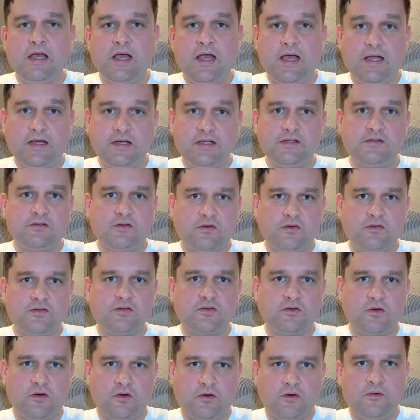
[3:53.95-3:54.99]
and it's
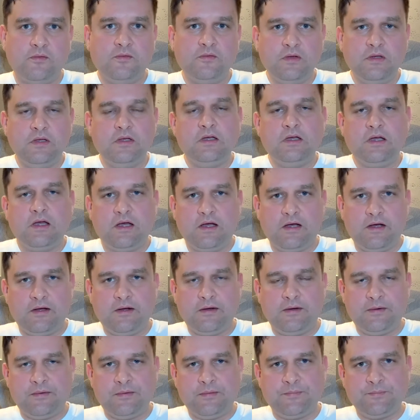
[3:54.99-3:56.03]
also
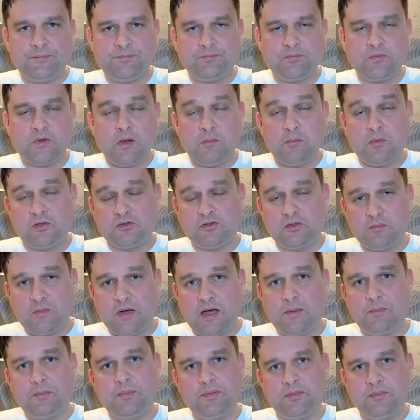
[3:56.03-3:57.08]

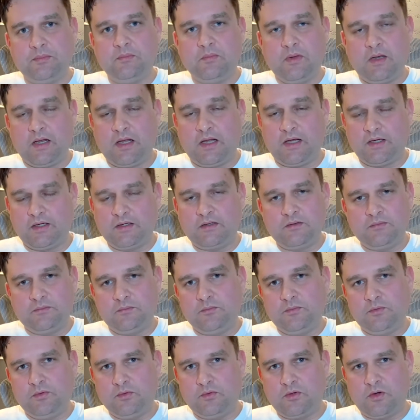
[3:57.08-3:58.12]
bottom-up, like,
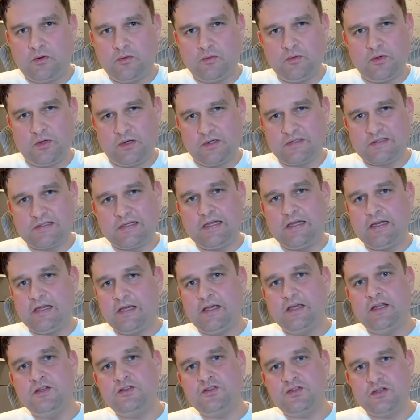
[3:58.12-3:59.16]
you know, you're skilling
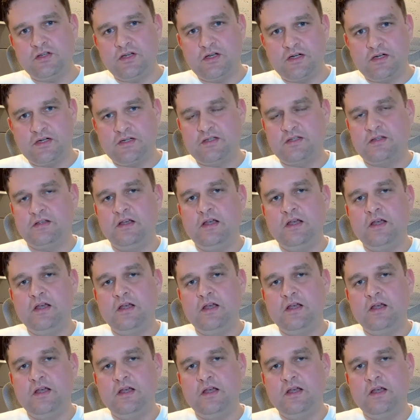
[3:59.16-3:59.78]
engineers,